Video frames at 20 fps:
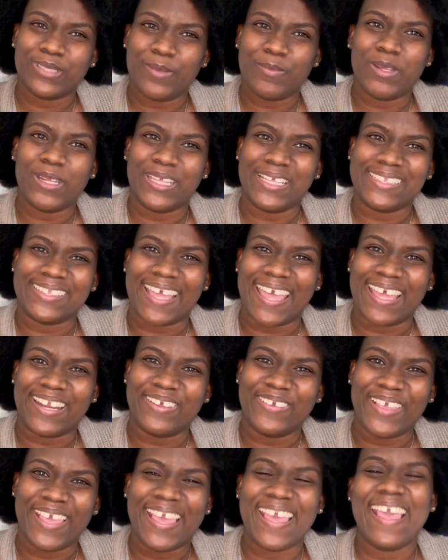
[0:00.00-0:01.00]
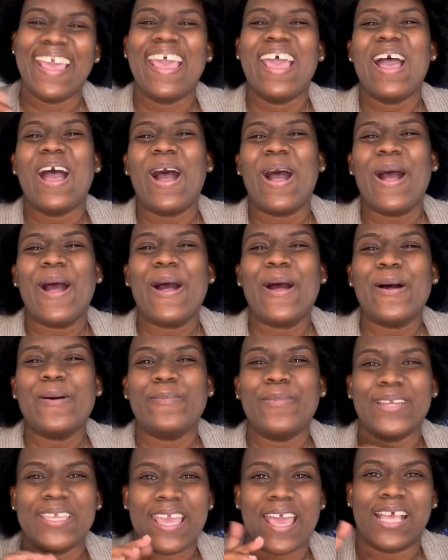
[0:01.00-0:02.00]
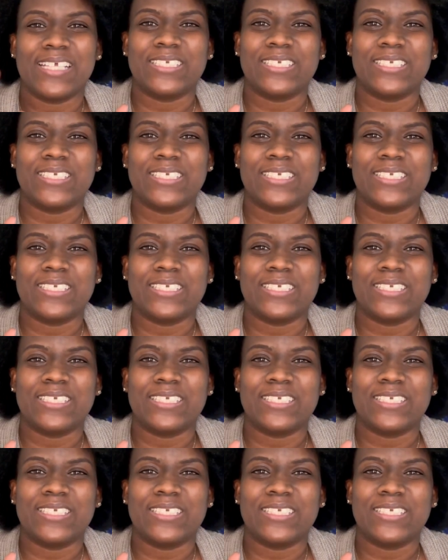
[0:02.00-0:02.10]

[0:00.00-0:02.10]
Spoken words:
let me link that, okay? But yeah,